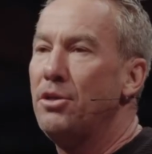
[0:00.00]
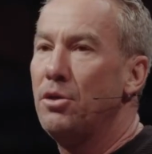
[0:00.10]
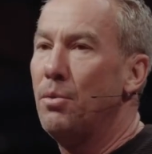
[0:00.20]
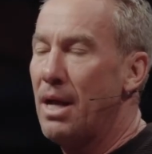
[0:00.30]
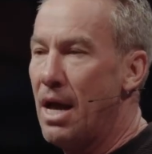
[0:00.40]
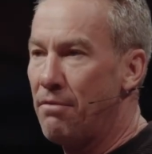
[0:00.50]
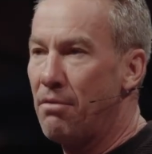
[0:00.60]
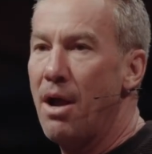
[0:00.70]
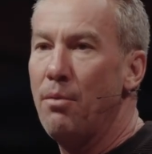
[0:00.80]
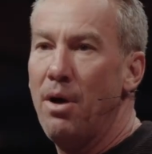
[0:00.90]
do
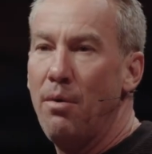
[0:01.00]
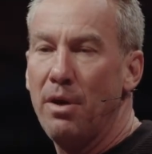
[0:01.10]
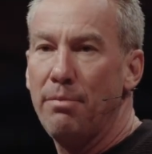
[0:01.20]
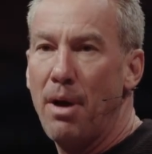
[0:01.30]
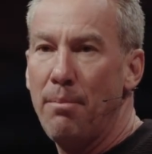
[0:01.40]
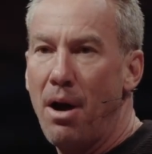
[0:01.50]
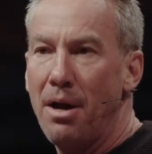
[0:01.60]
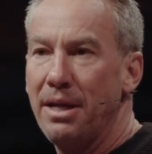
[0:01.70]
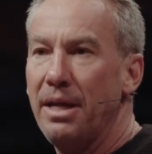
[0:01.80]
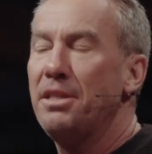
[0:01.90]
whatever I want with my
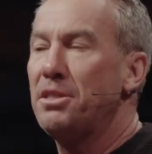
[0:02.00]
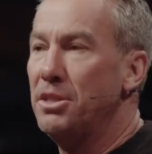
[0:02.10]
body. It's